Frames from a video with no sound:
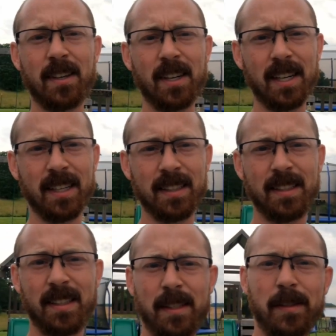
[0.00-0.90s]
Alright
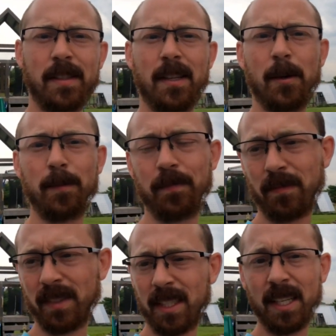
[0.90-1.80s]
guys, so
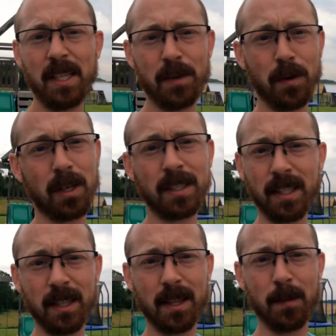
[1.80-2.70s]
you've already
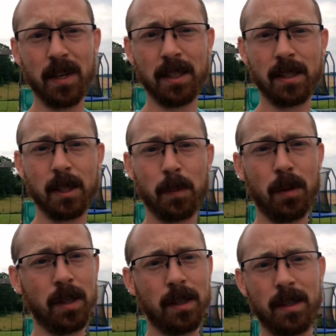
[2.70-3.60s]
seen the thumbnail at this
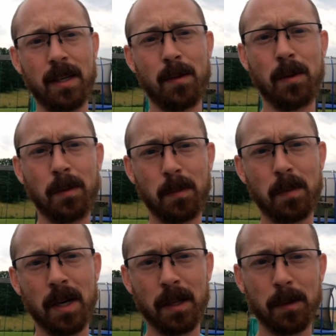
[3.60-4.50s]
point. I won't
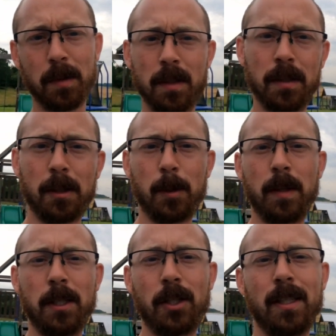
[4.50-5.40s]
bother with the
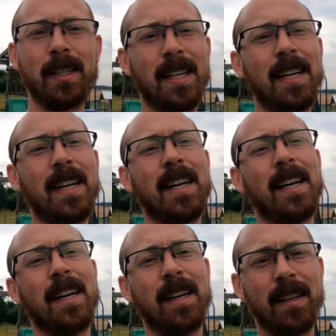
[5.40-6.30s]
suspension.
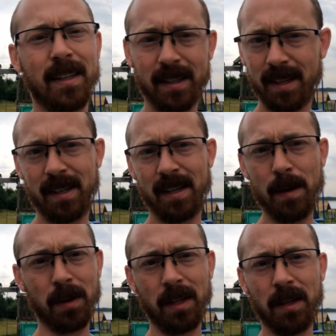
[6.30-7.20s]
I'm
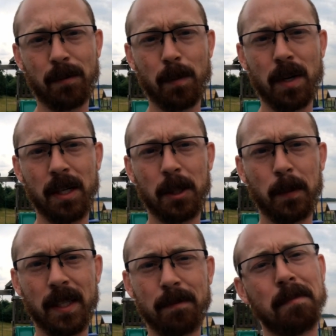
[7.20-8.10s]
a glutton for
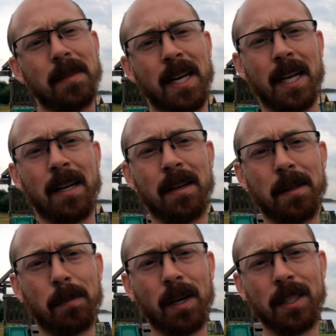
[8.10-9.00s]
punishment, and I got another
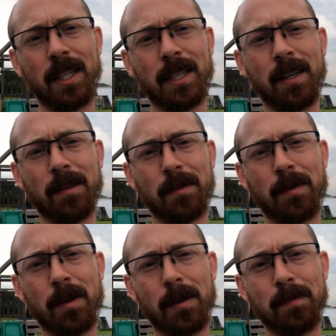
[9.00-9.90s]
project here on the
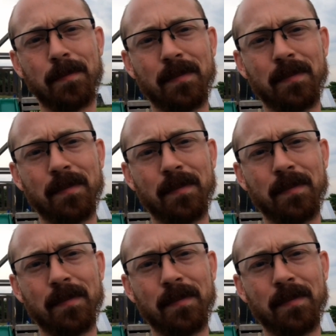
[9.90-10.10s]
farm.